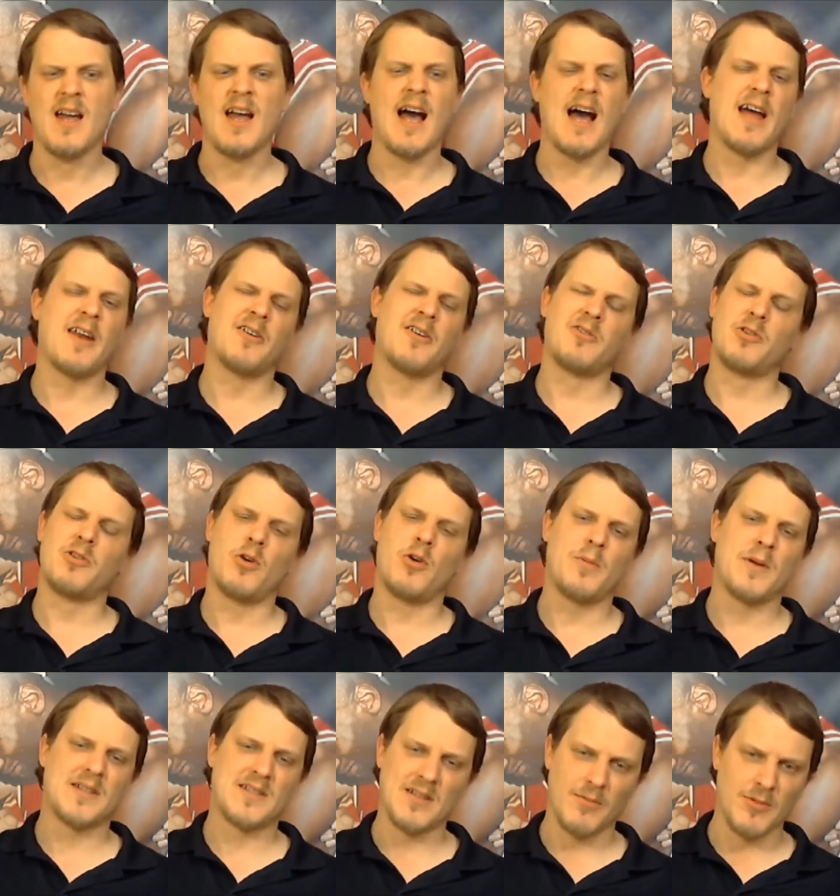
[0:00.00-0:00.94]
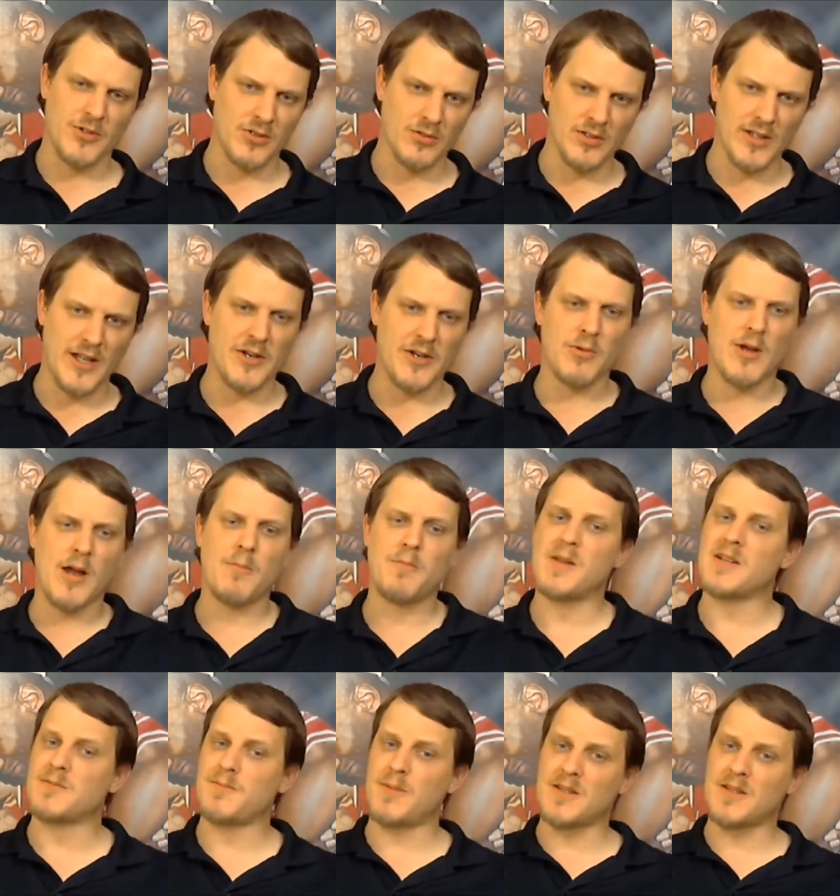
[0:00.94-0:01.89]
I don't know about some of their later round
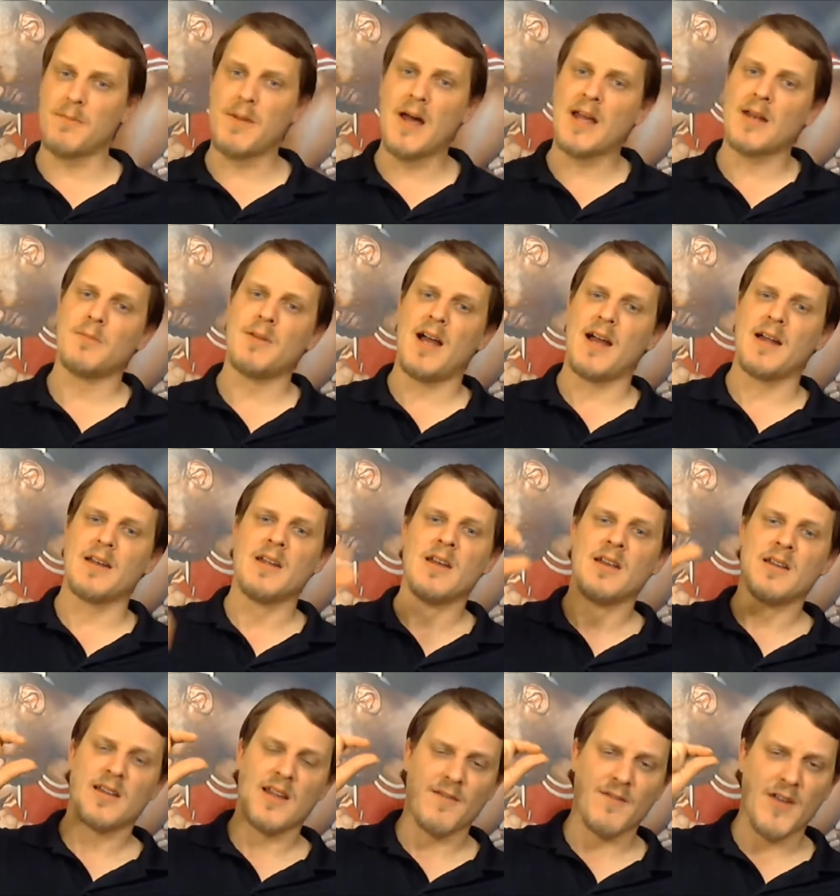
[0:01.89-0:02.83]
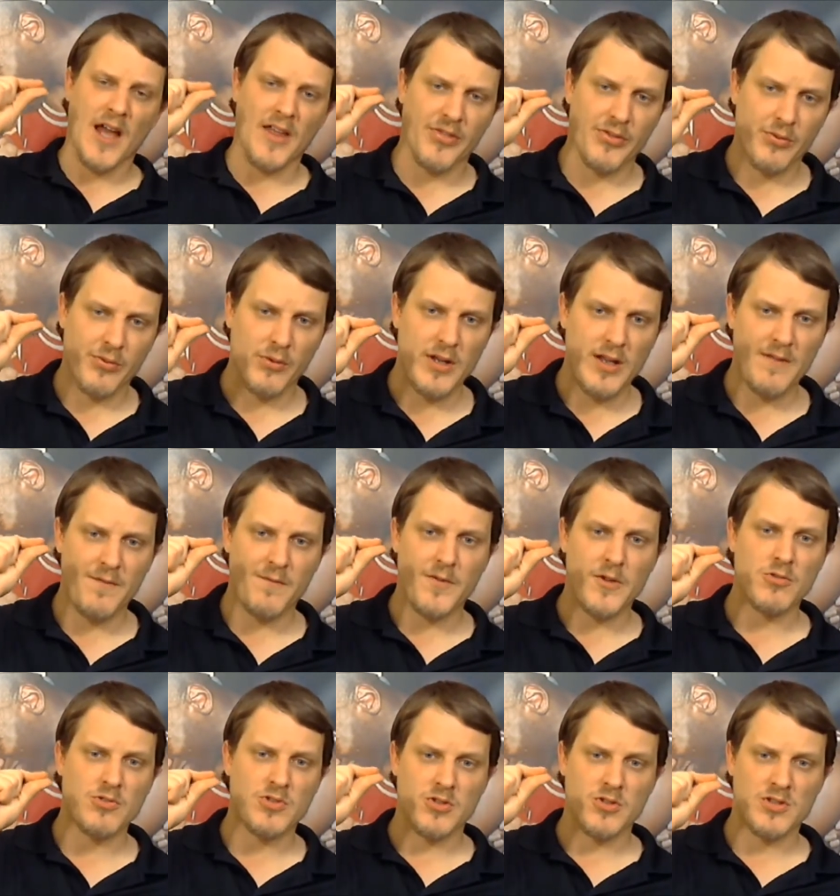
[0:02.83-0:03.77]
picks, but the bottom line, they've got three
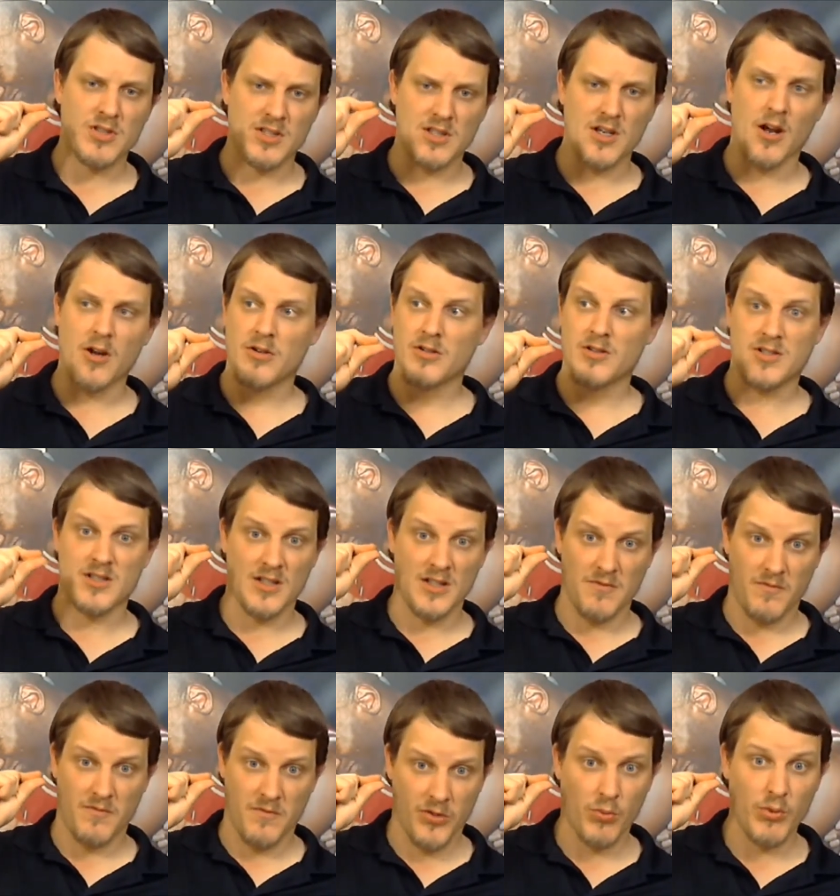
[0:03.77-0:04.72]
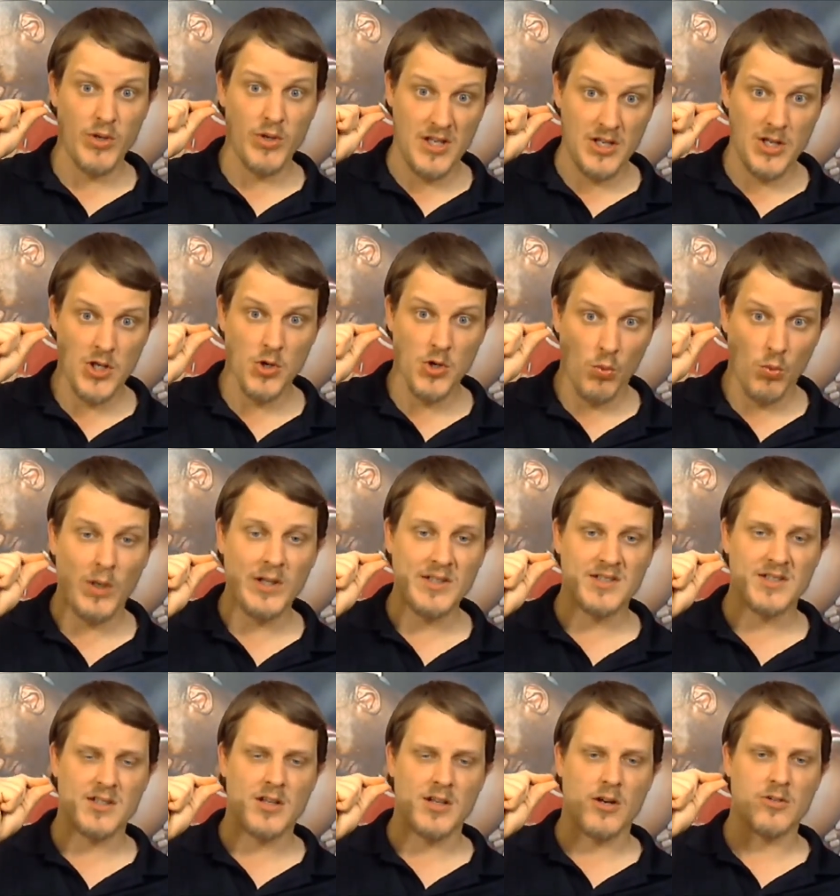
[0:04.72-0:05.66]
future starters and three year one
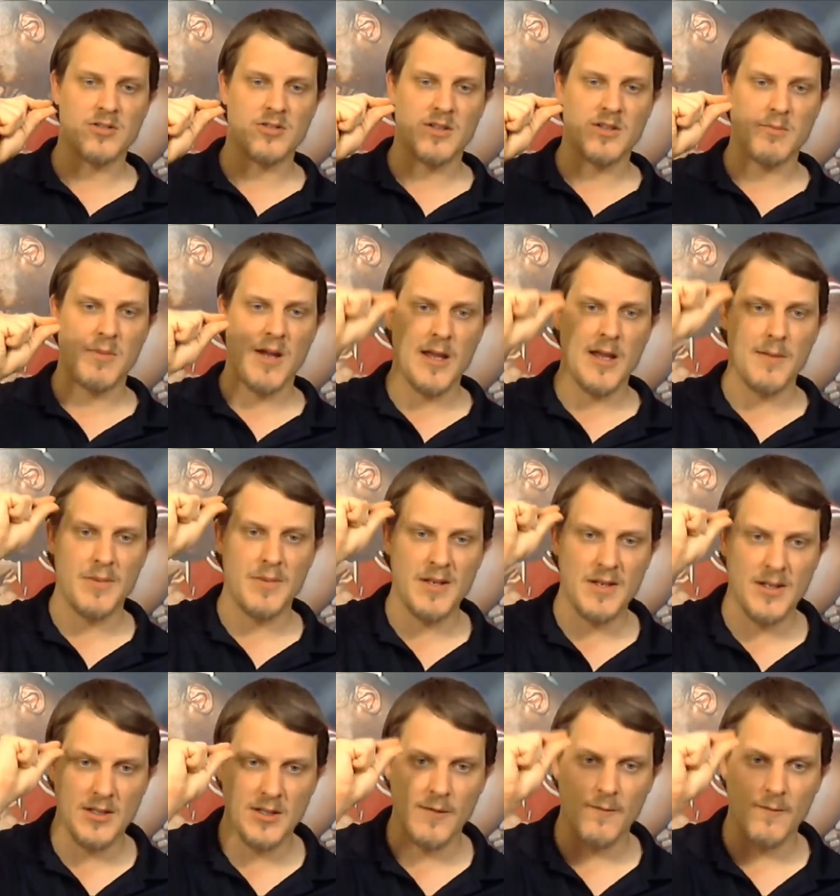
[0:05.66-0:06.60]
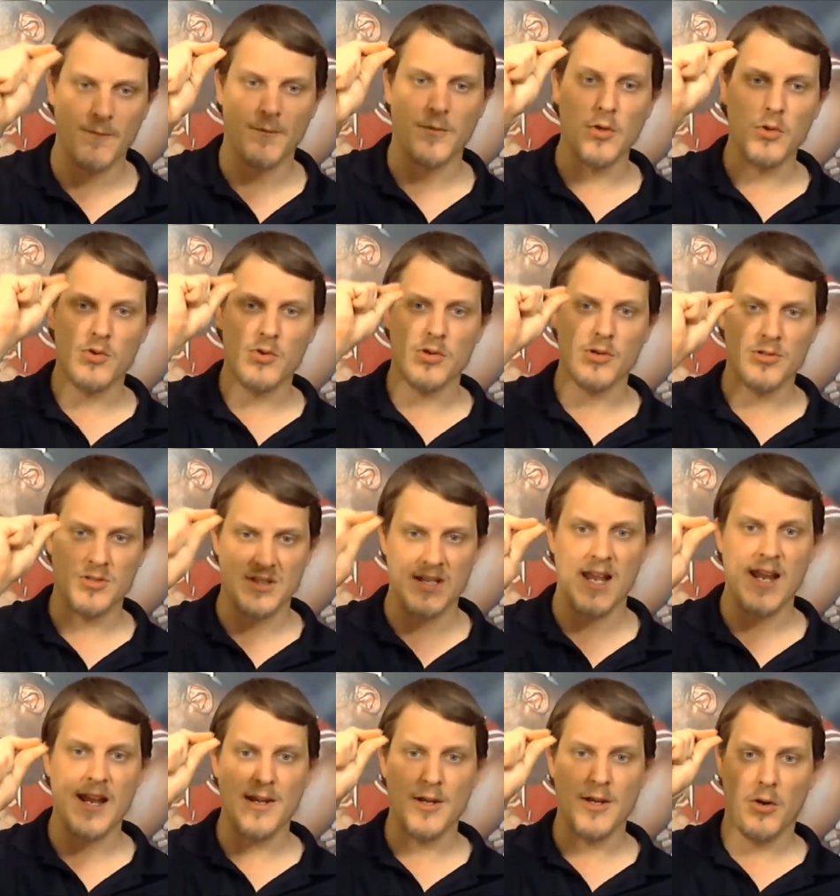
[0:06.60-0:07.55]
starters, in my opinion, in Fluker,
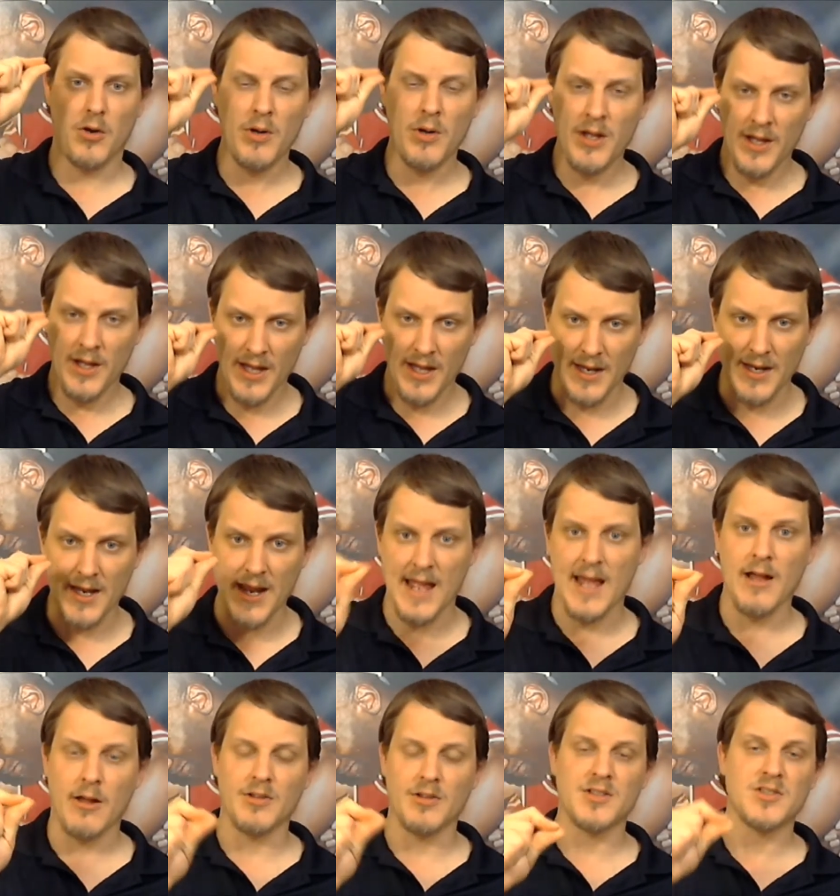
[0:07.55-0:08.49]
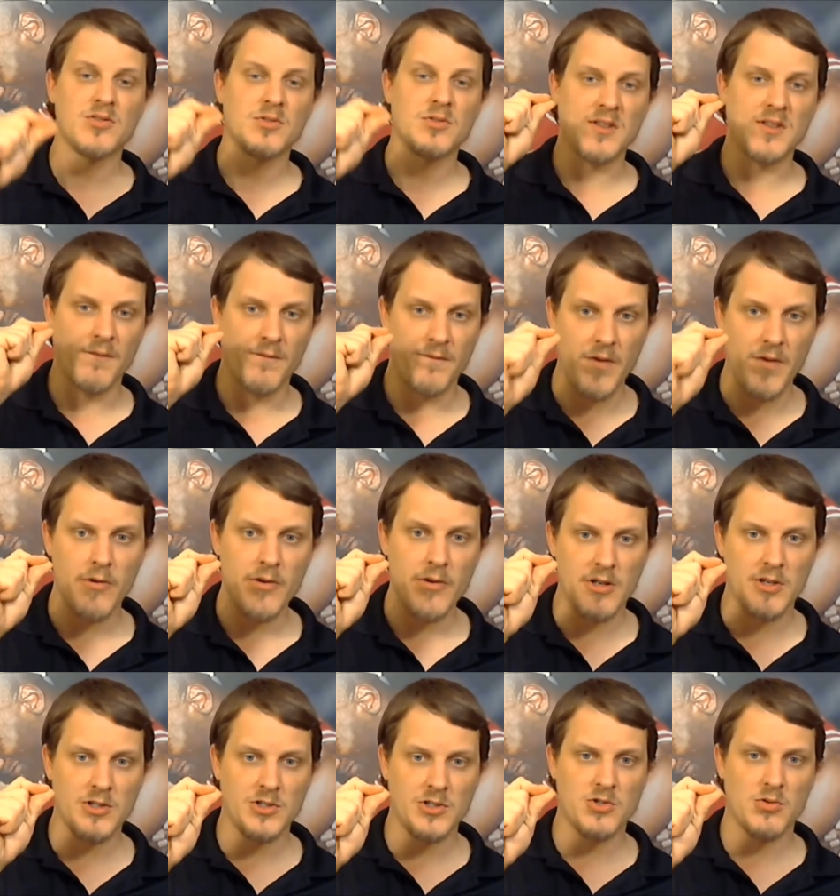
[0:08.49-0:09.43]
Te'o, and Allen. This was a very
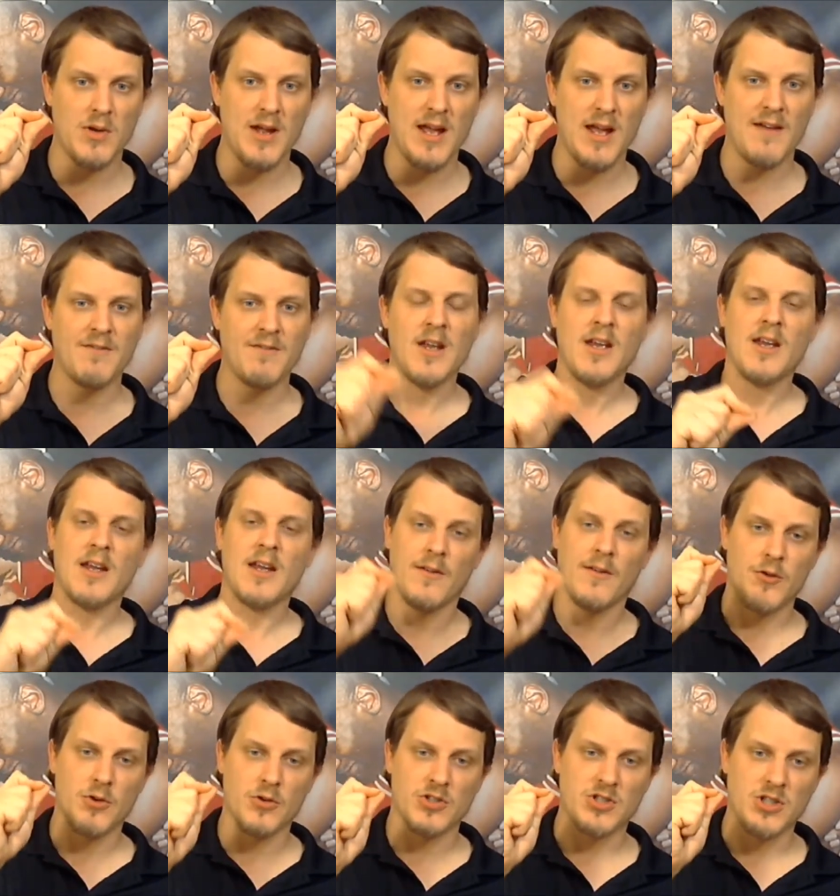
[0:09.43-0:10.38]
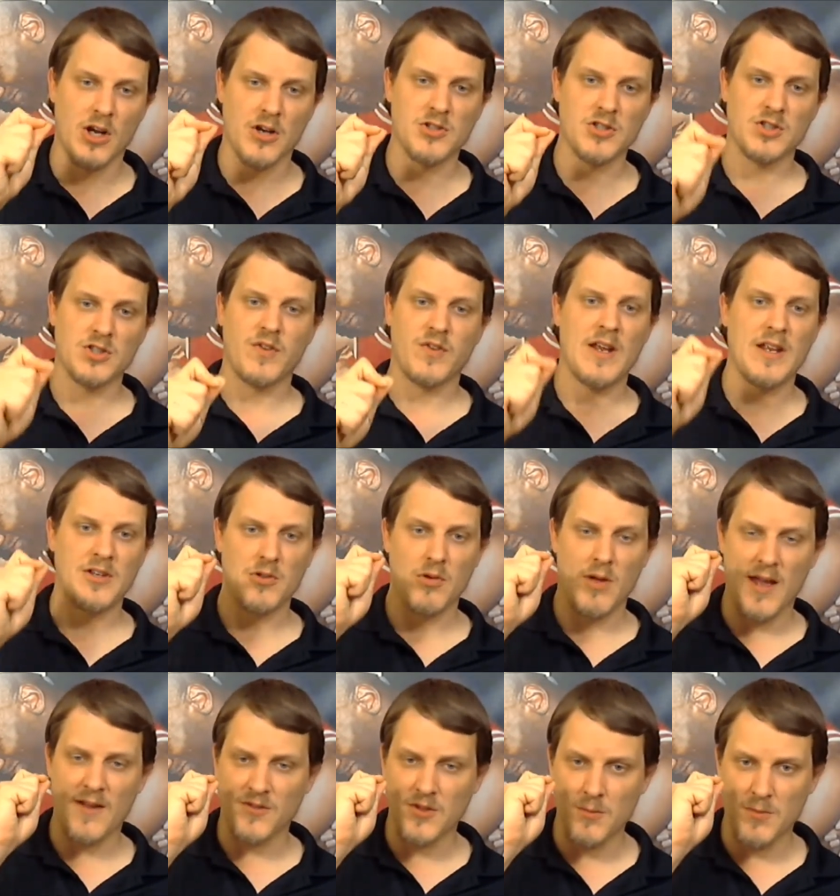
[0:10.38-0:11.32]
good draft. If you're a Chargers fan, you
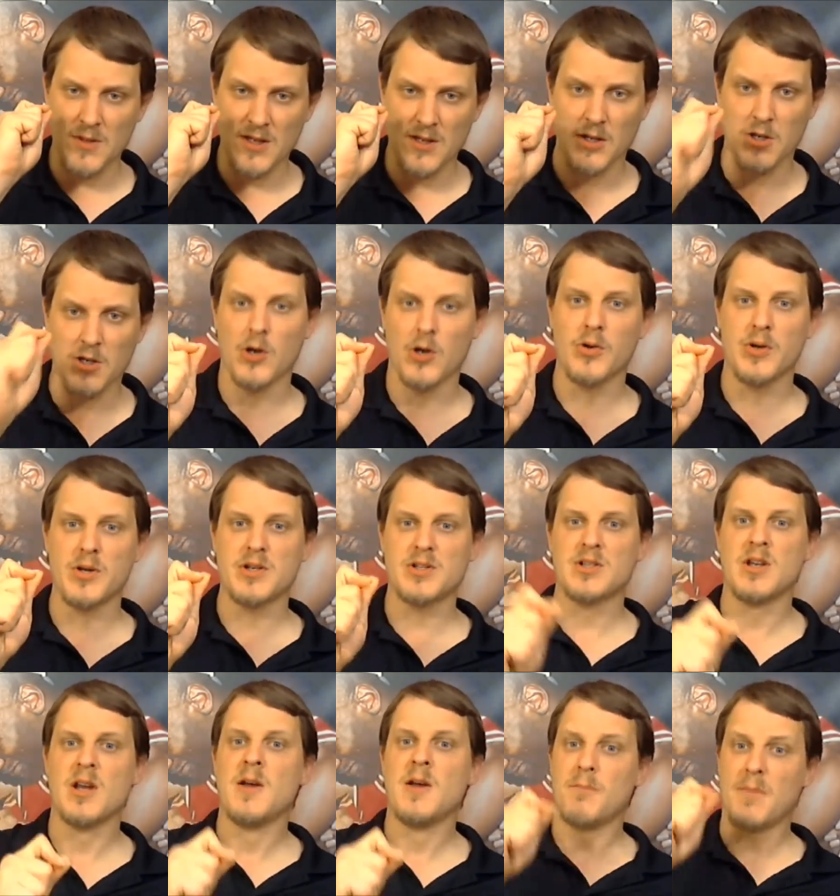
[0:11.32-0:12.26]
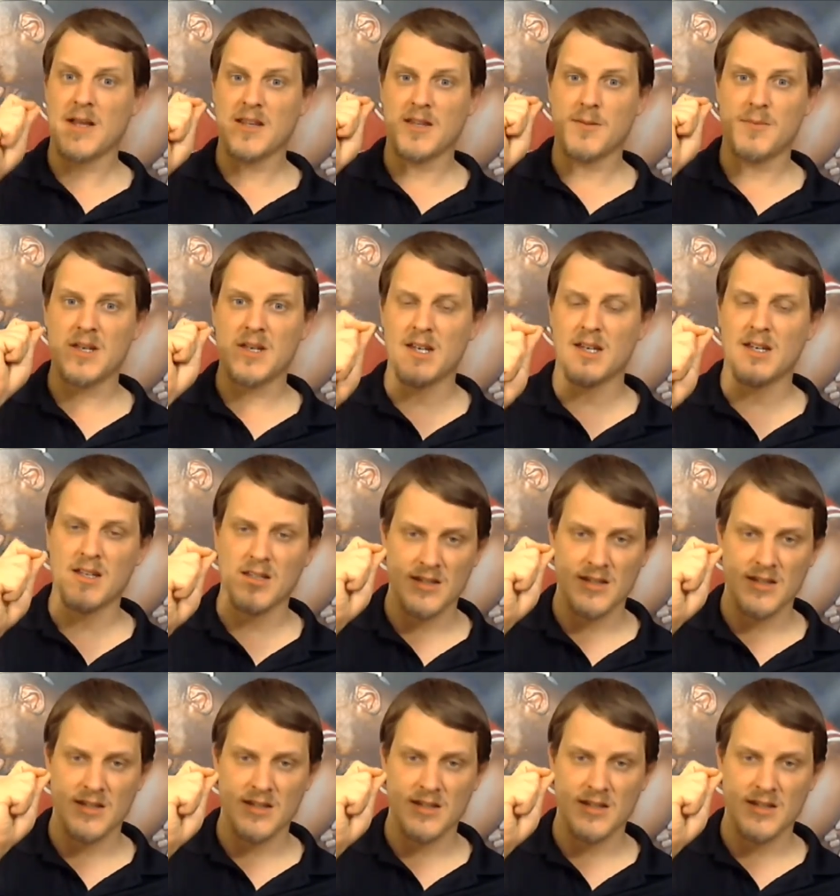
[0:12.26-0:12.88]
have to be encouraged by the beginning of